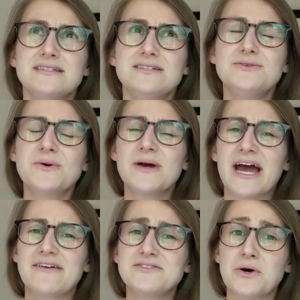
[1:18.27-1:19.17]
You don't
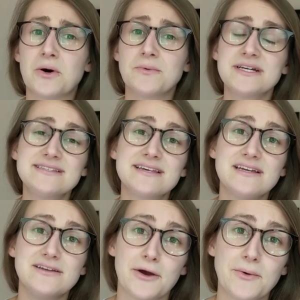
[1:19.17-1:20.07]
have to always say
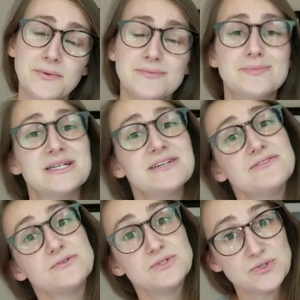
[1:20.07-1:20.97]
no, but if
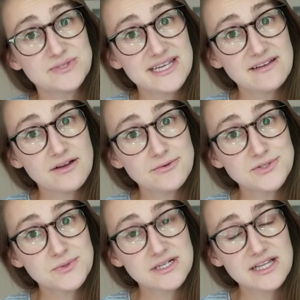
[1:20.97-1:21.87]
you do say no
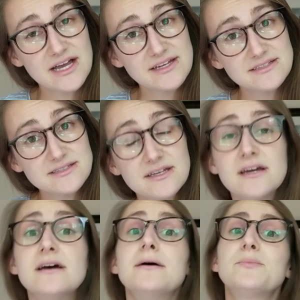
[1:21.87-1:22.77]
to a client,
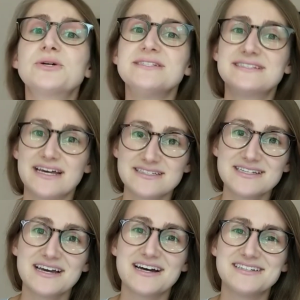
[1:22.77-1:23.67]
present
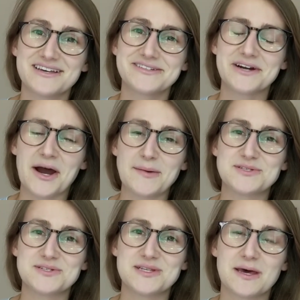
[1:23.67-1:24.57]
another
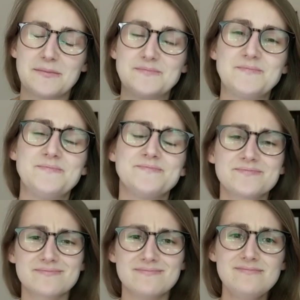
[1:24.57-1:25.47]
option to them.
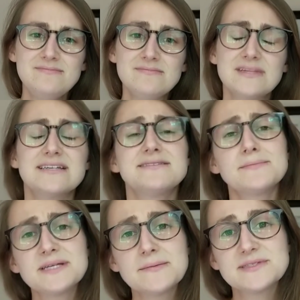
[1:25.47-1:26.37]

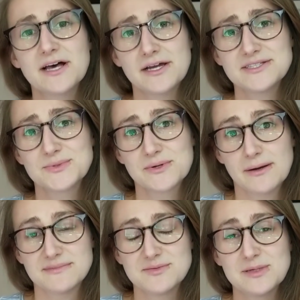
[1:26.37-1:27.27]
Sometimes clients will
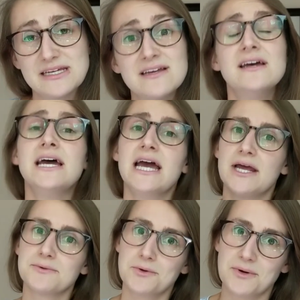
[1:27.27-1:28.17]
come to me
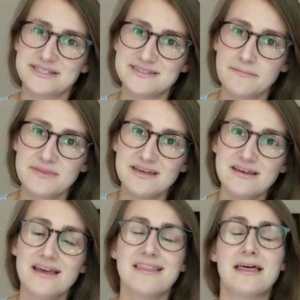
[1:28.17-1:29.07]
and request something
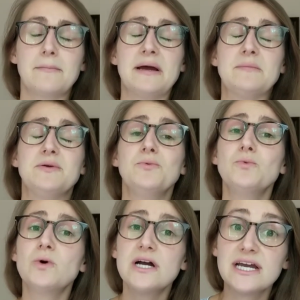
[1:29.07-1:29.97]
that might be
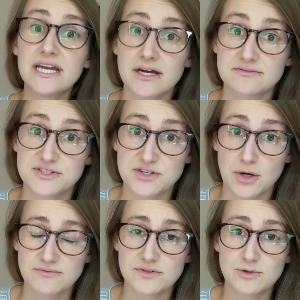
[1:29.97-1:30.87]
way out of
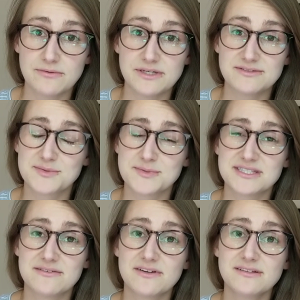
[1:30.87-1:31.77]
scope from what we've
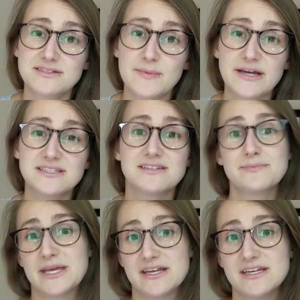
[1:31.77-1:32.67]
specifically spec'd in the
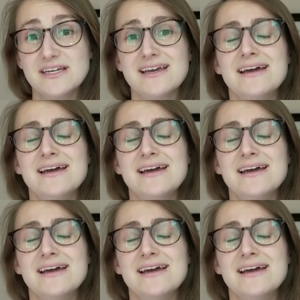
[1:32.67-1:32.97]
beginning,